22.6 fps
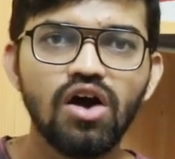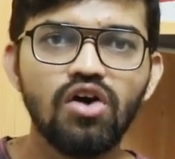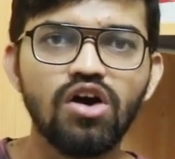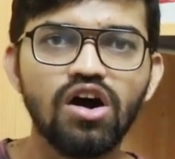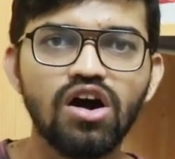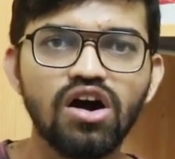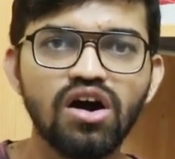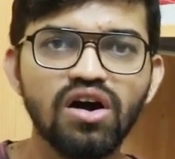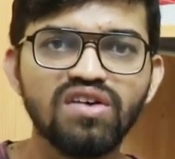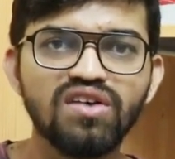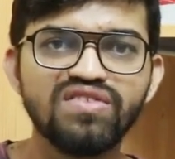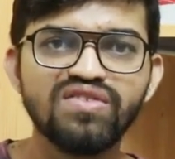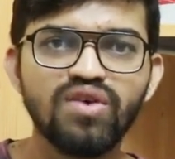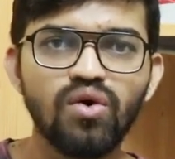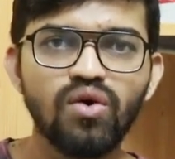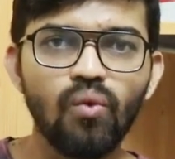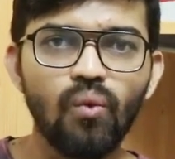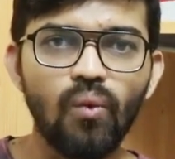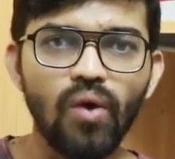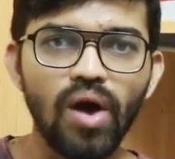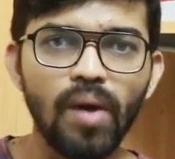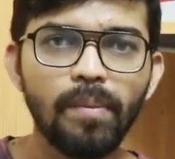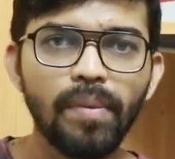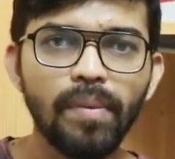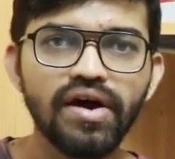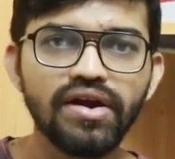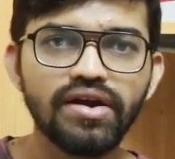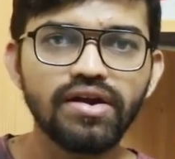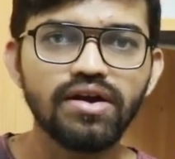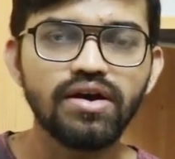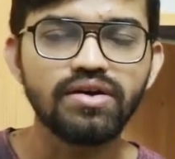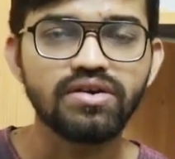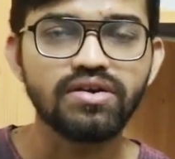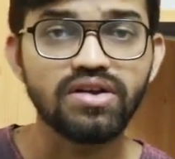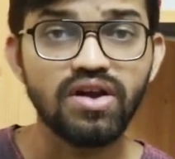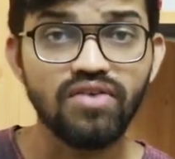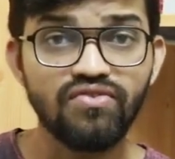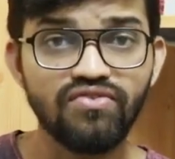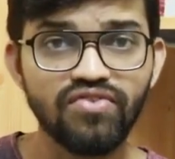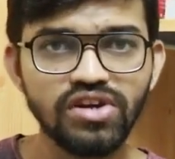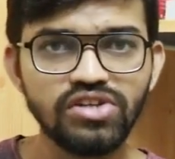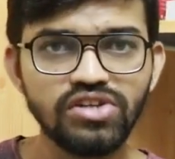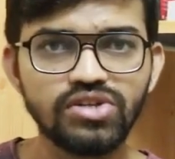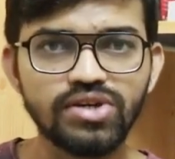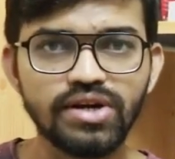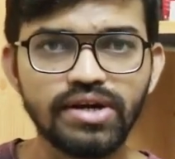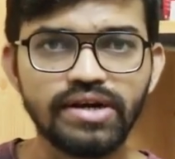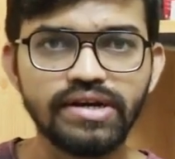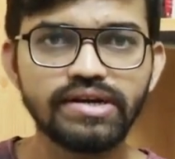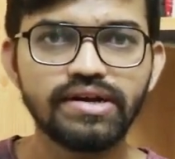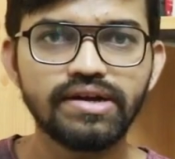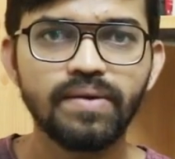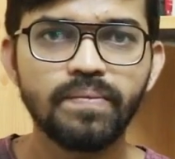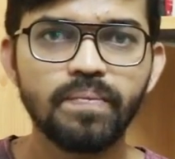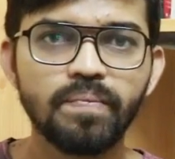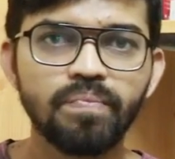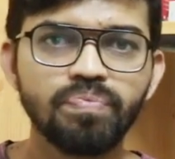vapor refrigerant,